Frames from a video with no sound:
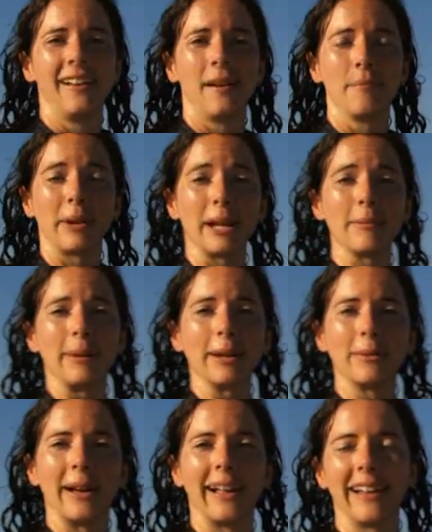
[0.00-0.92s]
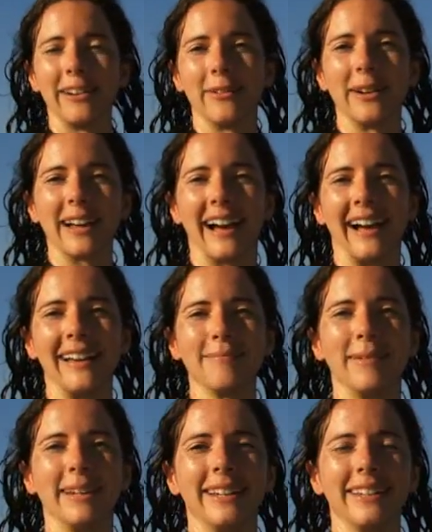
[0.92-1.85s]
Pretty big whale, I don't know what kind,
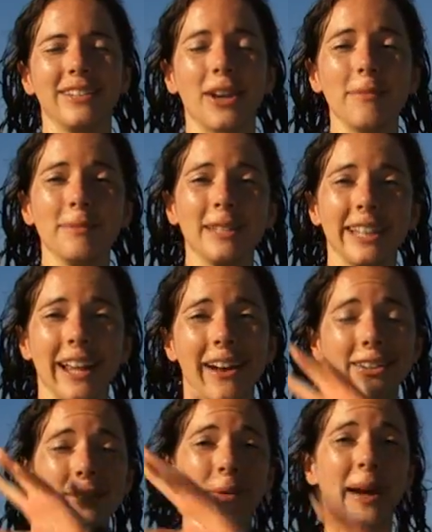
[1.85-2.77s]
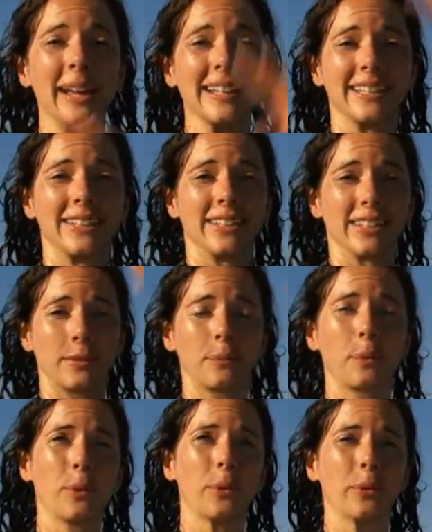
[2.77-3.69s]
but it jumped in the air twice and just
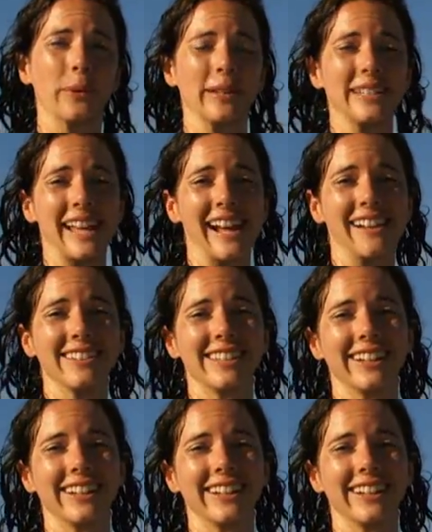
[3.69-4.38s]
went down.